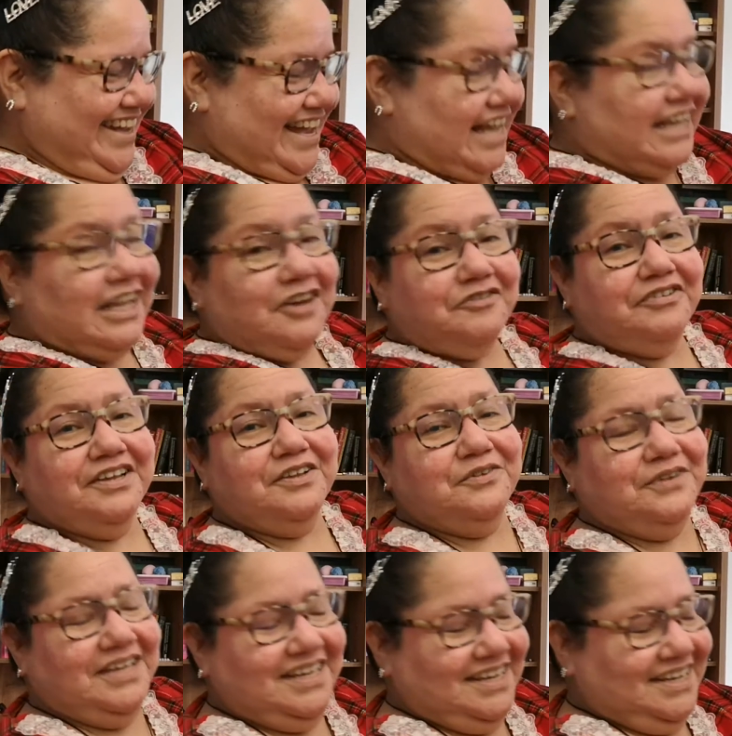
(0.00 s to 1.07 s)
I love Hello
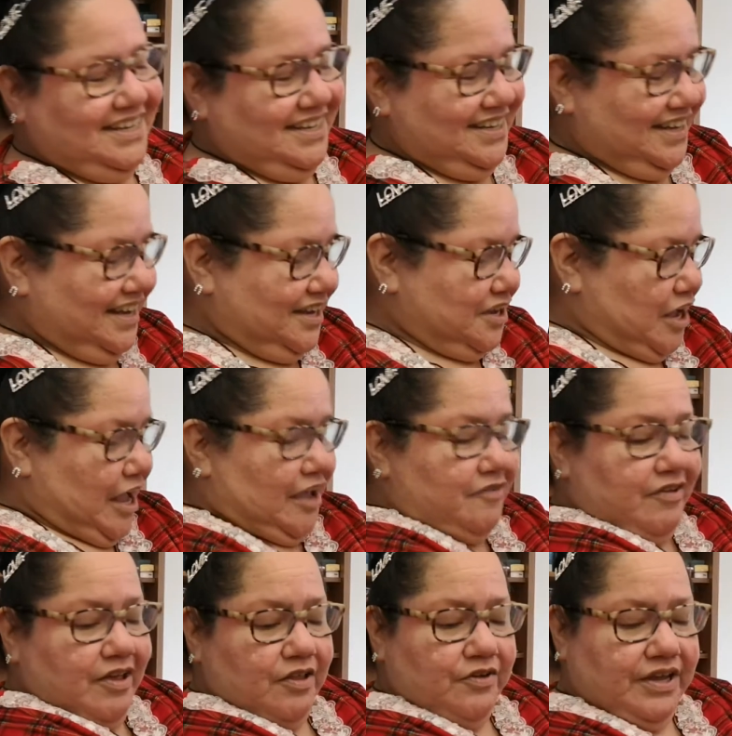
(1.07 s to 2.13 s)
Kitty. I have
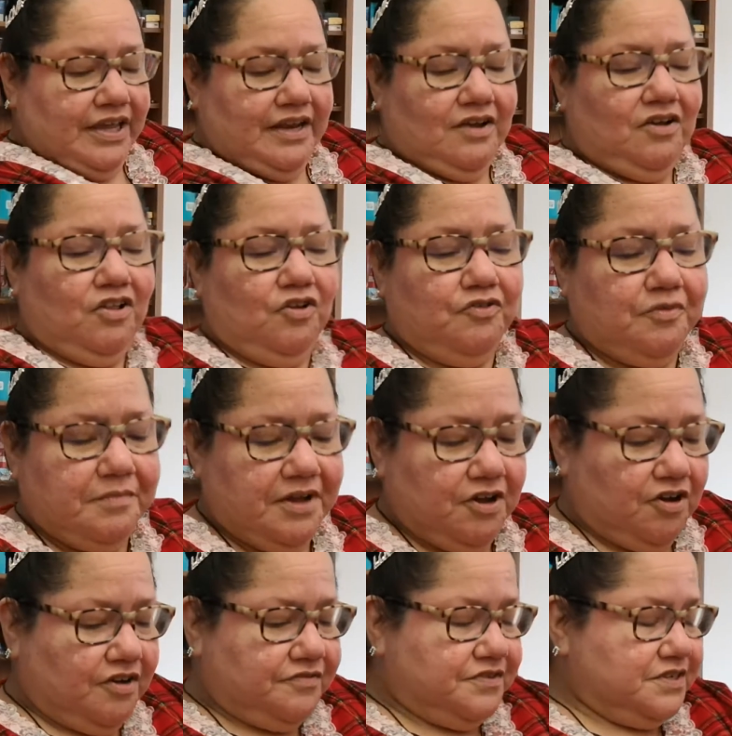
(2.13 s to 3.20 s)
Hello Kitty all over my
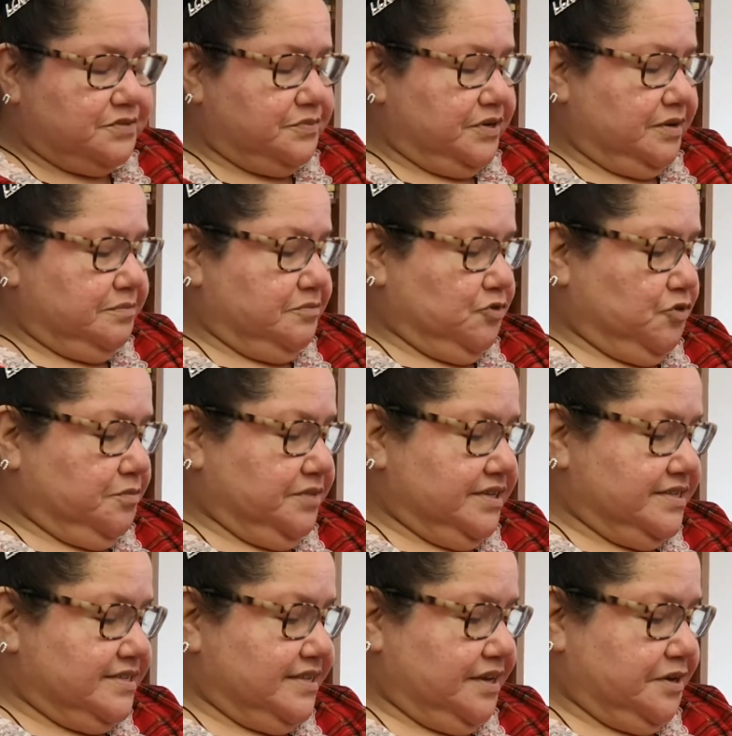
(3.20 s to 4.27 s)
office when I'm normally
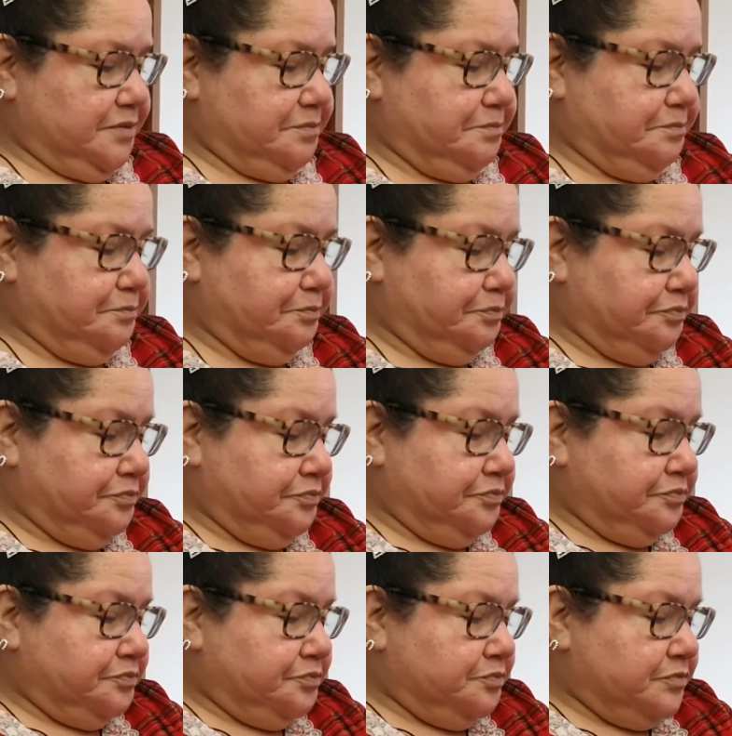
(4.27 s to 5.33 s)
set up.
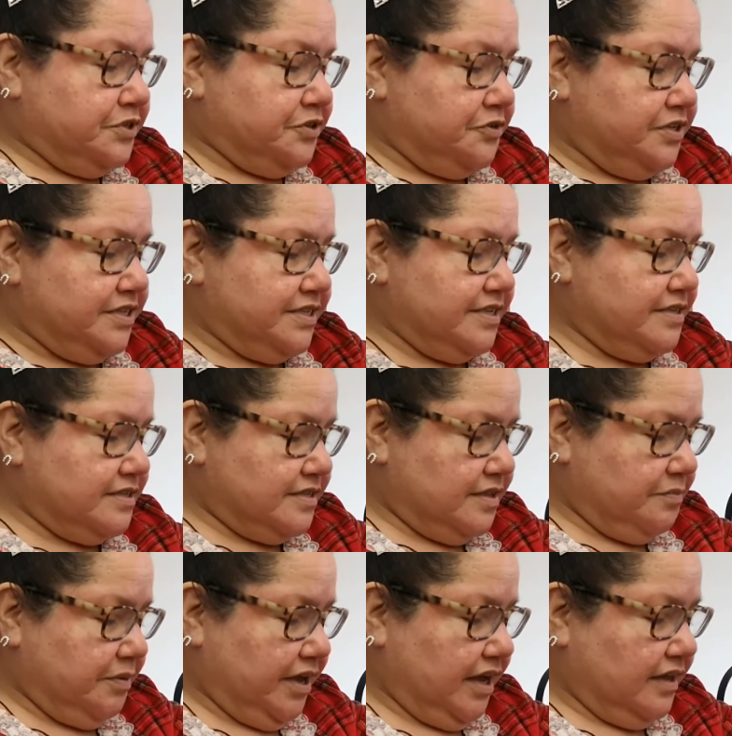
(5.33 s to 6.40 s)
So this is the
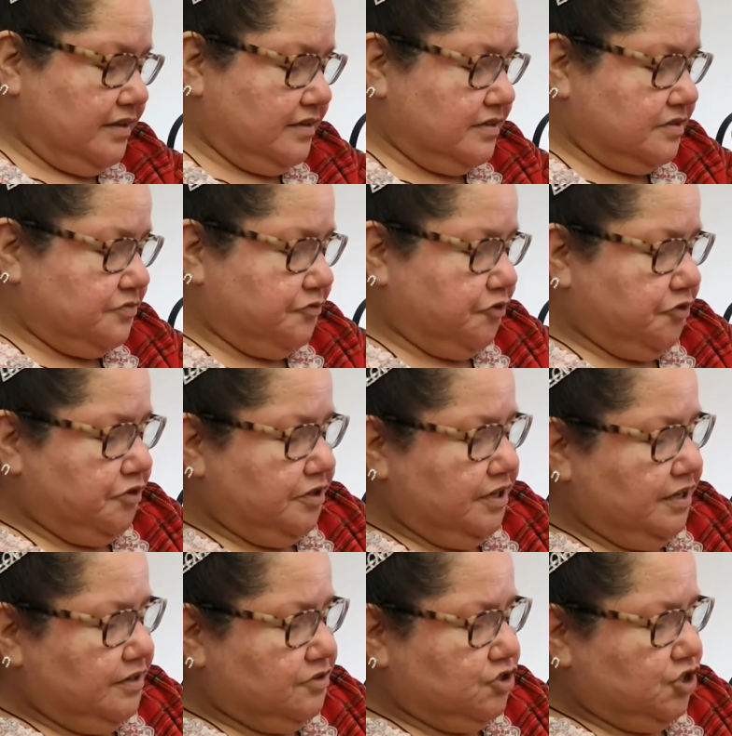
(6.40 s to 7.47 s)
palette for
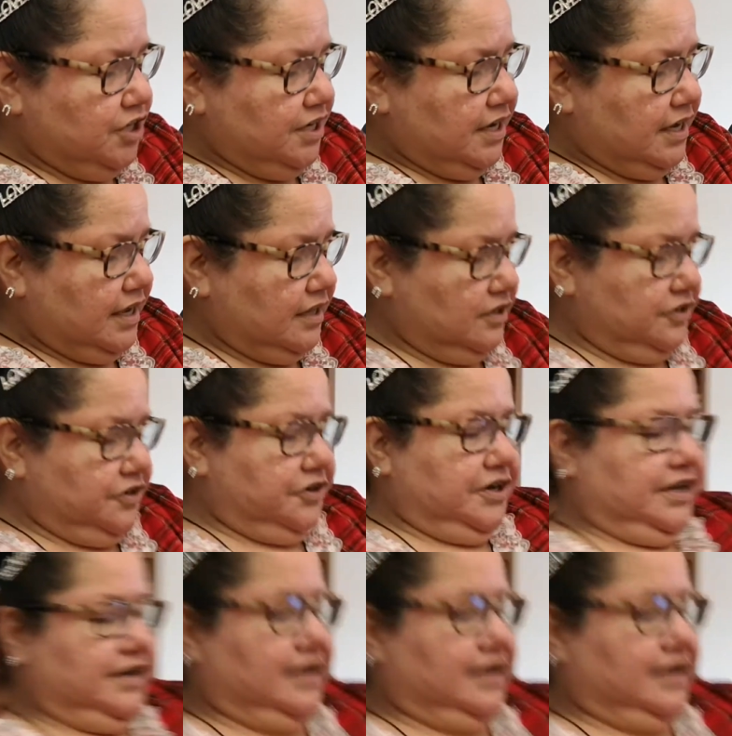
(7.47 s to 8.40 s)
the cheek color, and